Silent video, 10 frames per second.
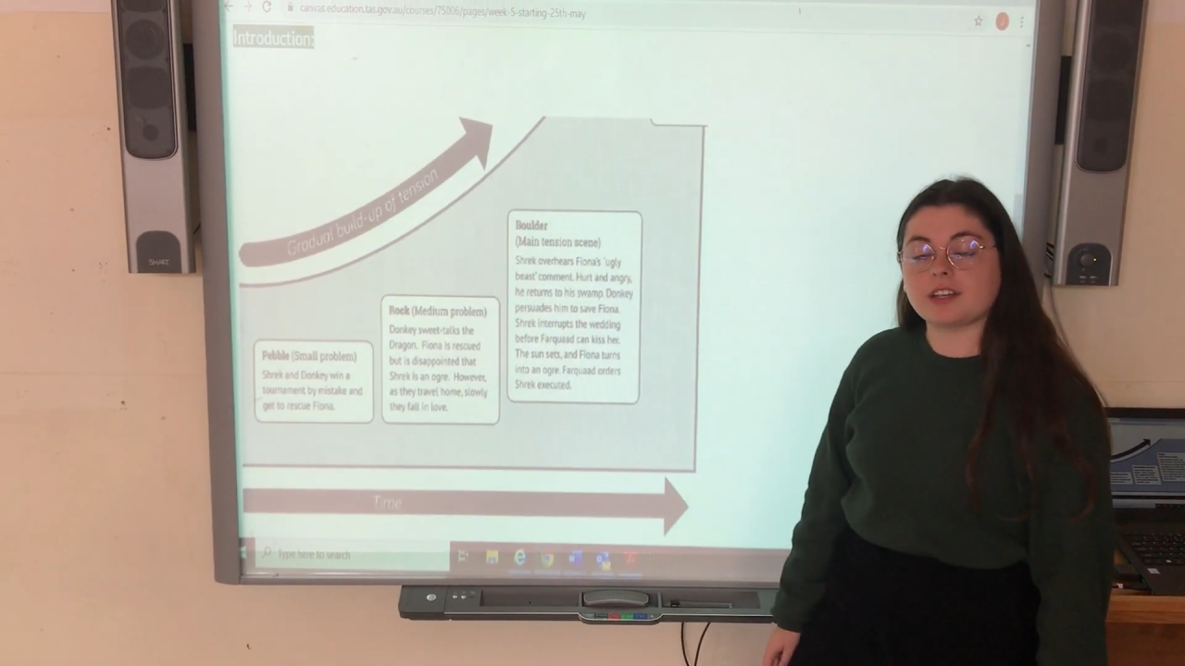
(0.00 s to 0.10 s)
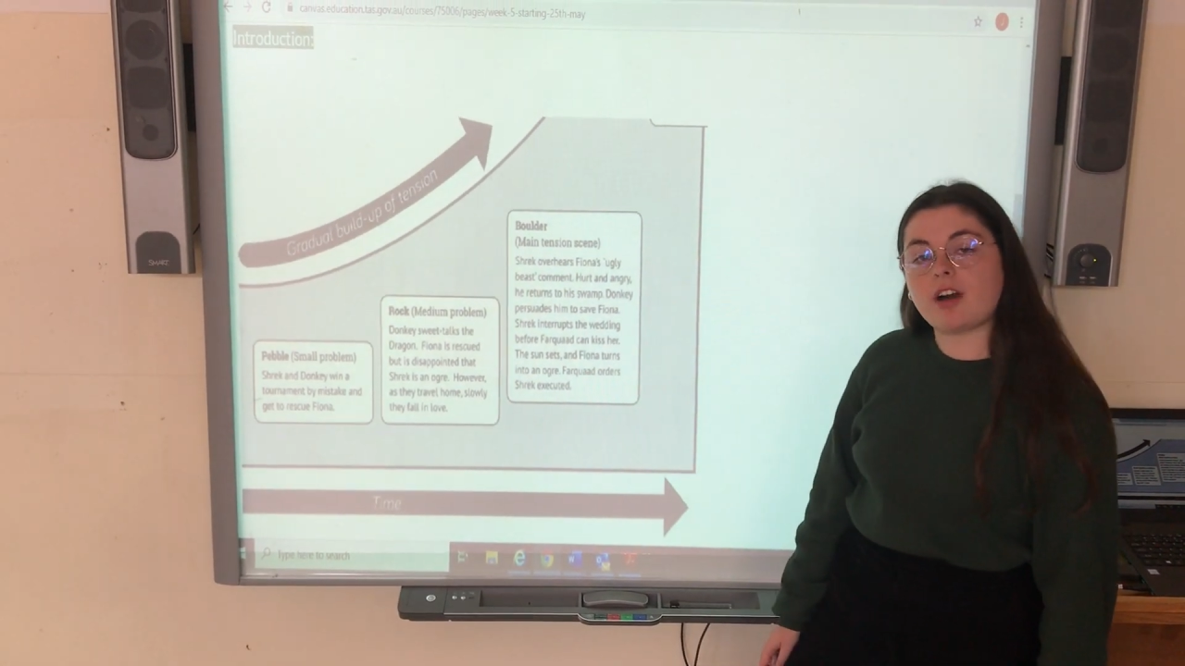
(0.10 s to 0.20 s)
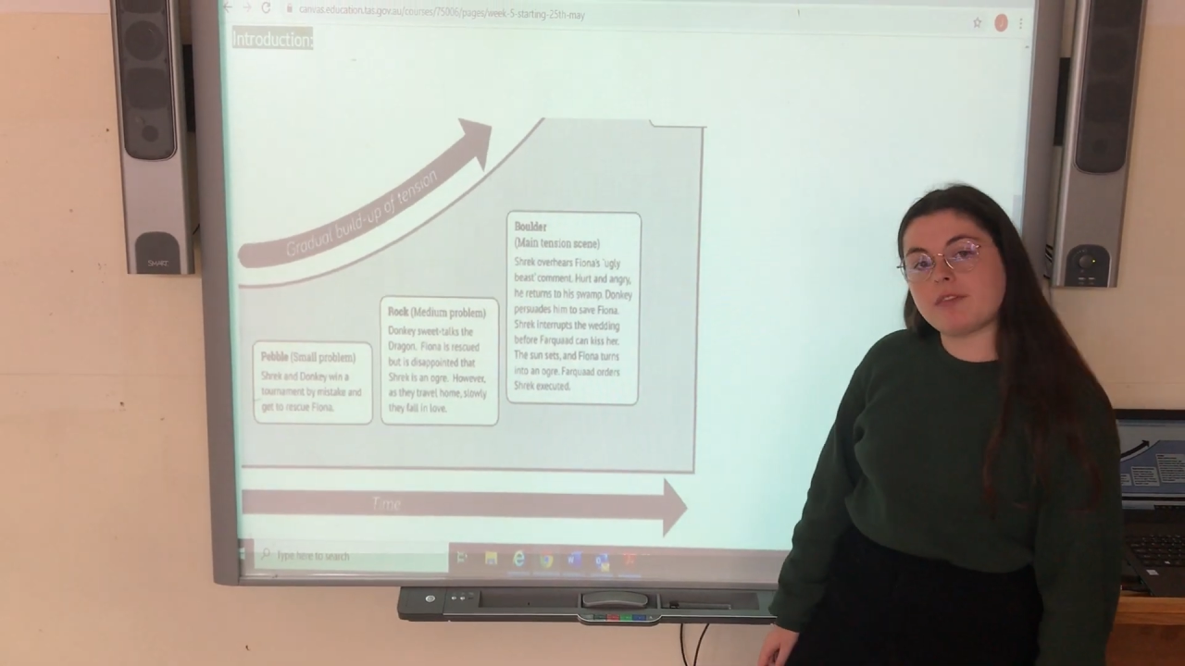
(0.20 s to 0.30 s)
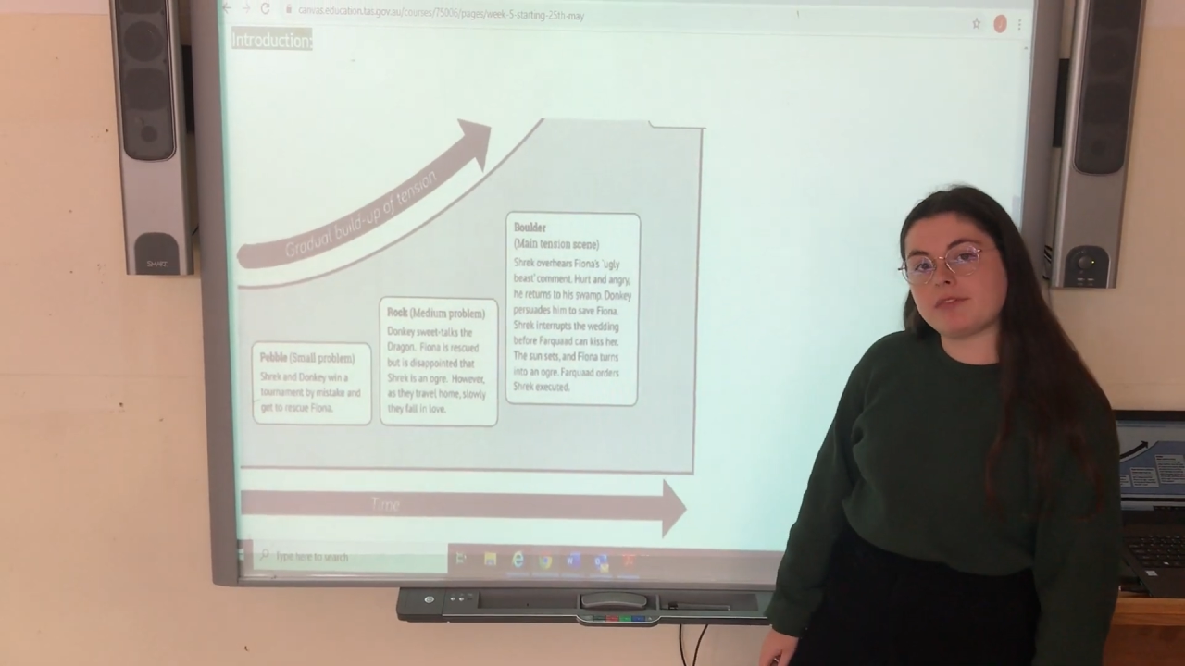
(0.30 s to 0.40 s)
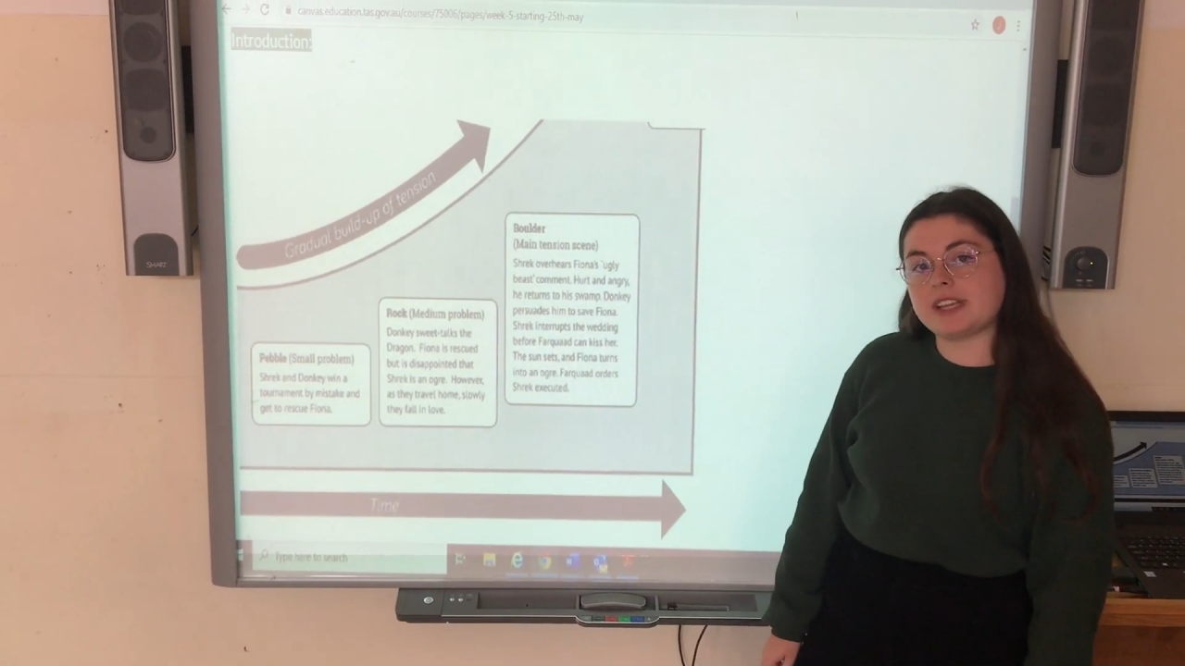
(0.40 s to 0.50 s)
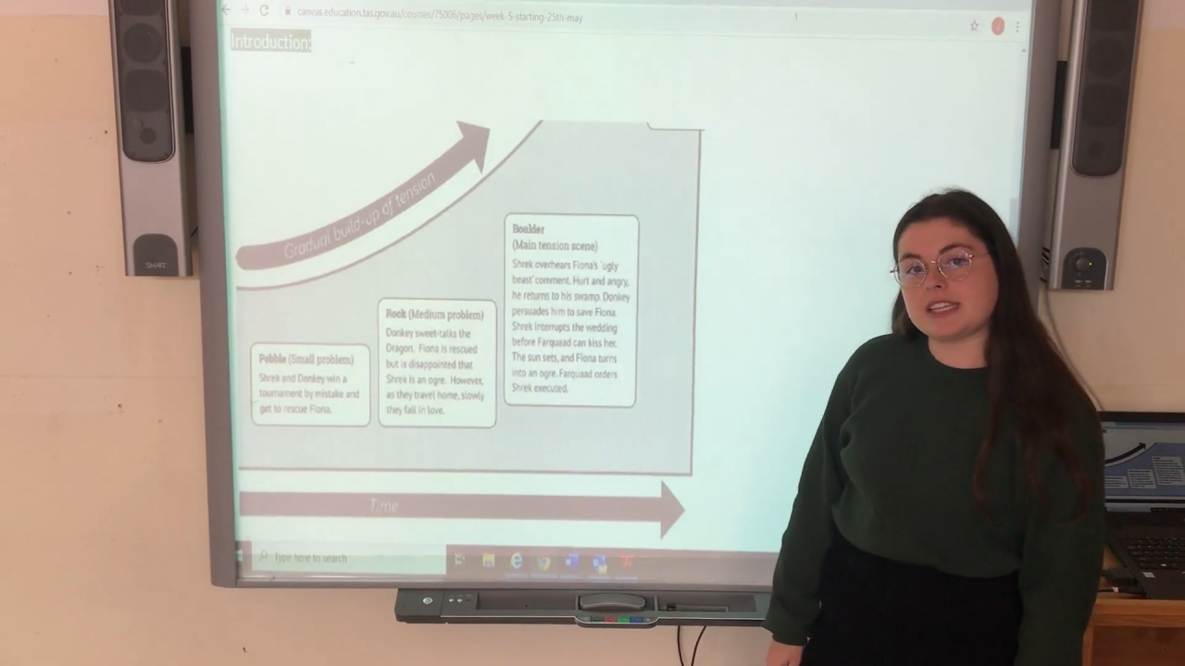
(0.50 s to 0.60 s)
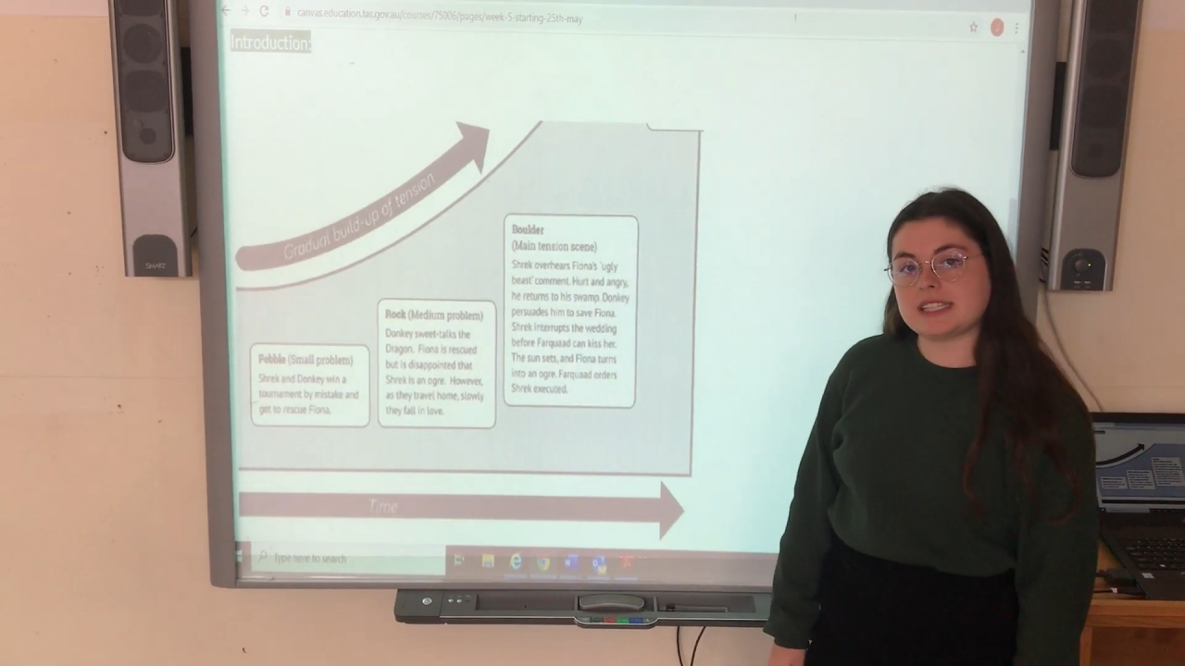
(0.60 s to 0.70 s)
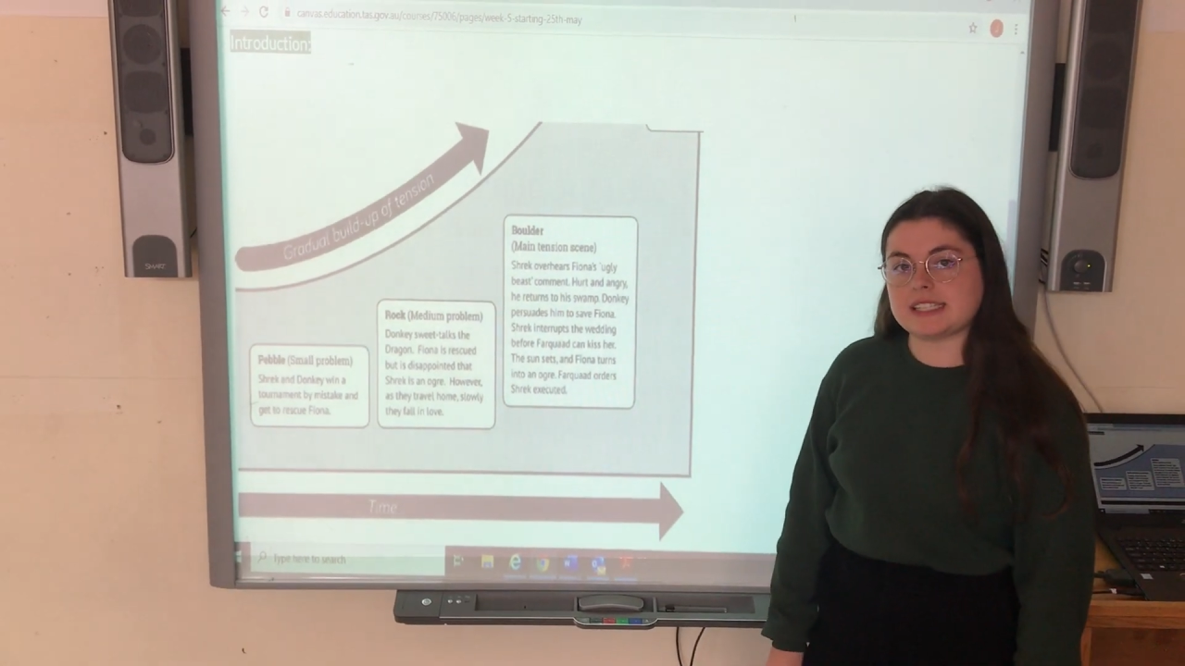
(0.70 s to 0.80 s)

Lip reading: the conflict,